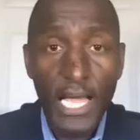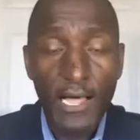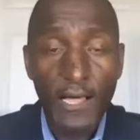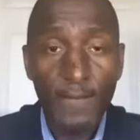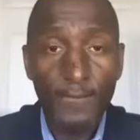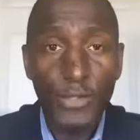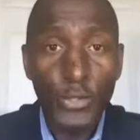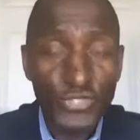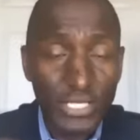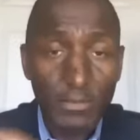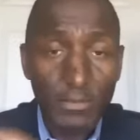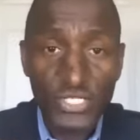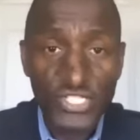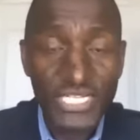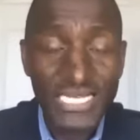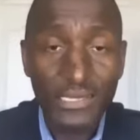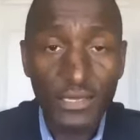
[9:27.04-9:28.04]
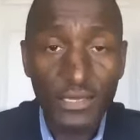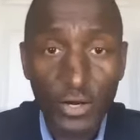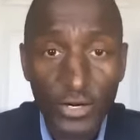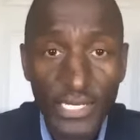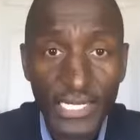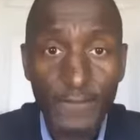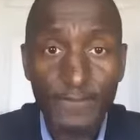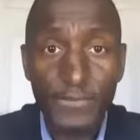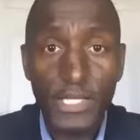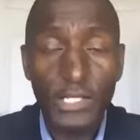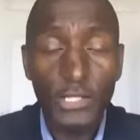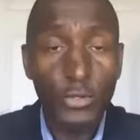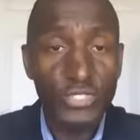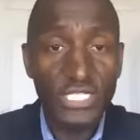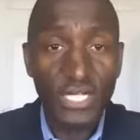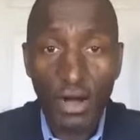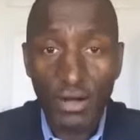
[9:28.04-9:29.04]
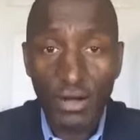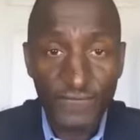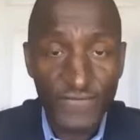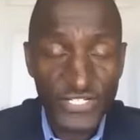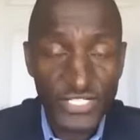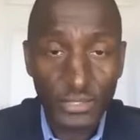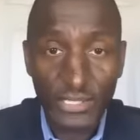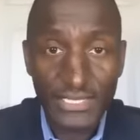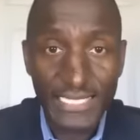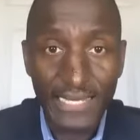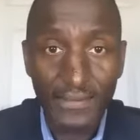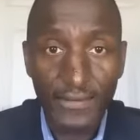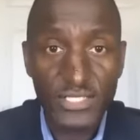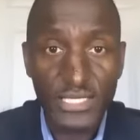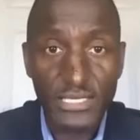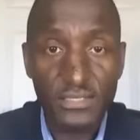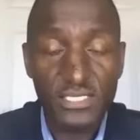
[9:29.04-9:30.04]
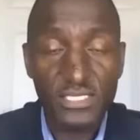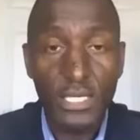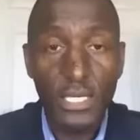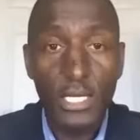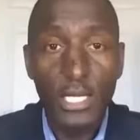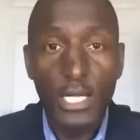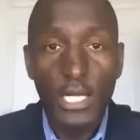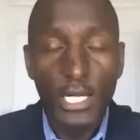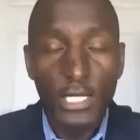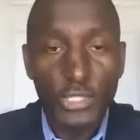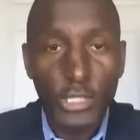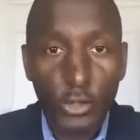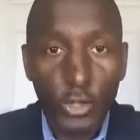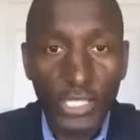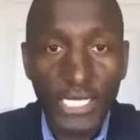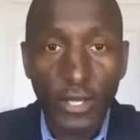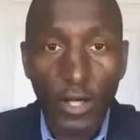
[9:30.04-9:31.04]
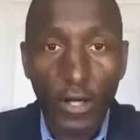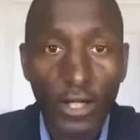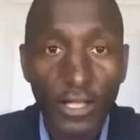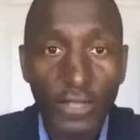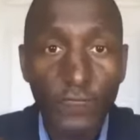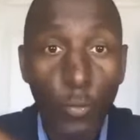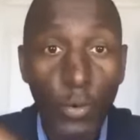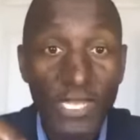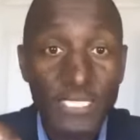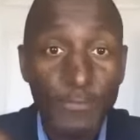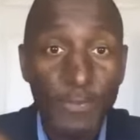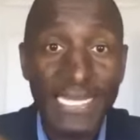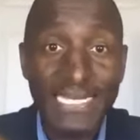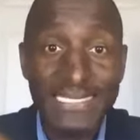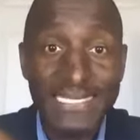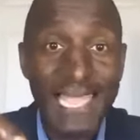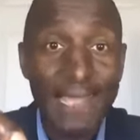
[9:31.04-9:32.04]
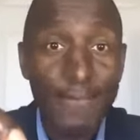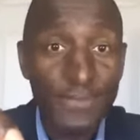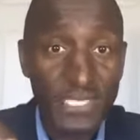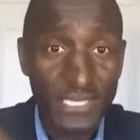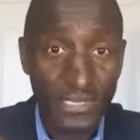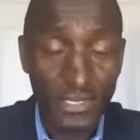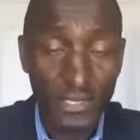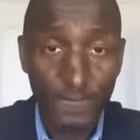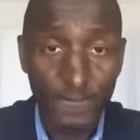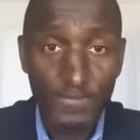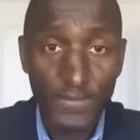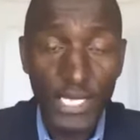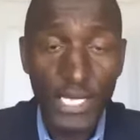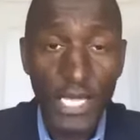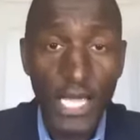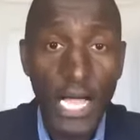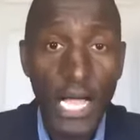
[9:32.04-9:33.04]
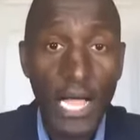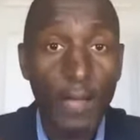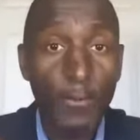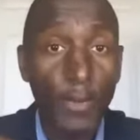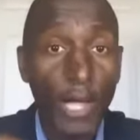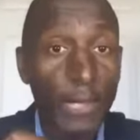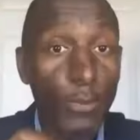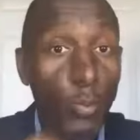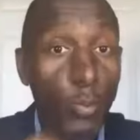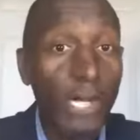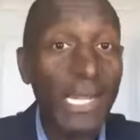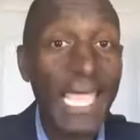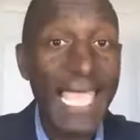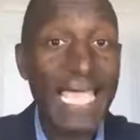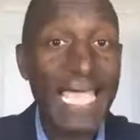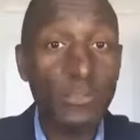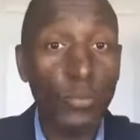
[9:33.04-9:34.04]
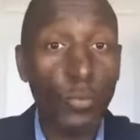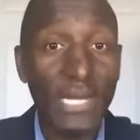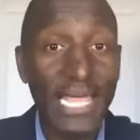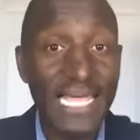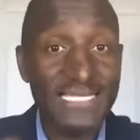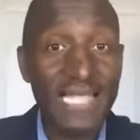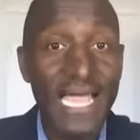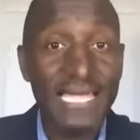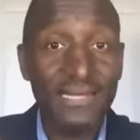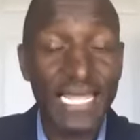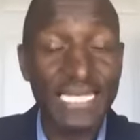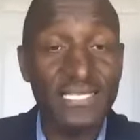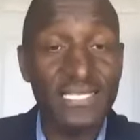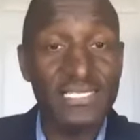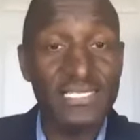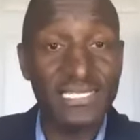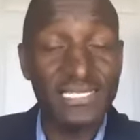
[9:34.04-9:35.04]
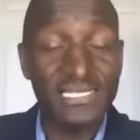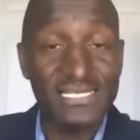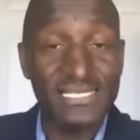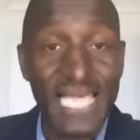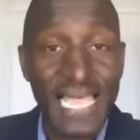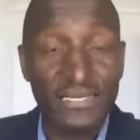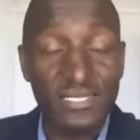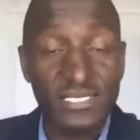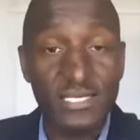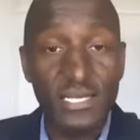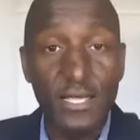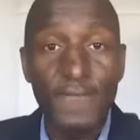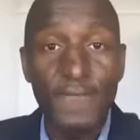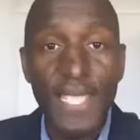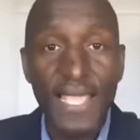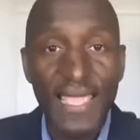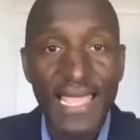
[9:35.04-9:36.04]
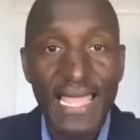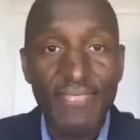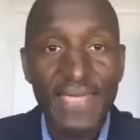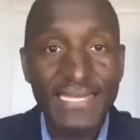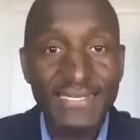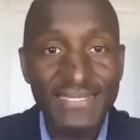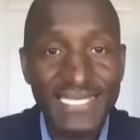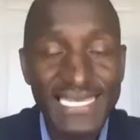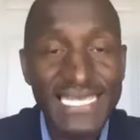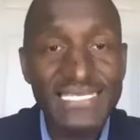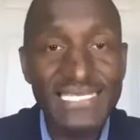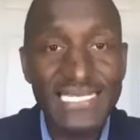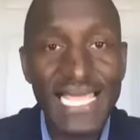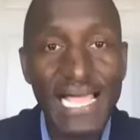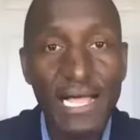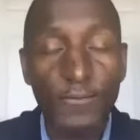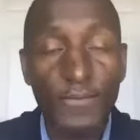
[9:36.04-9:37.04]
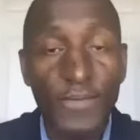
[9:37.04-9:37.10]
using machine learning, using artificial intelligence, to look at all of what has been attempted and what has not led to success, and then teasing out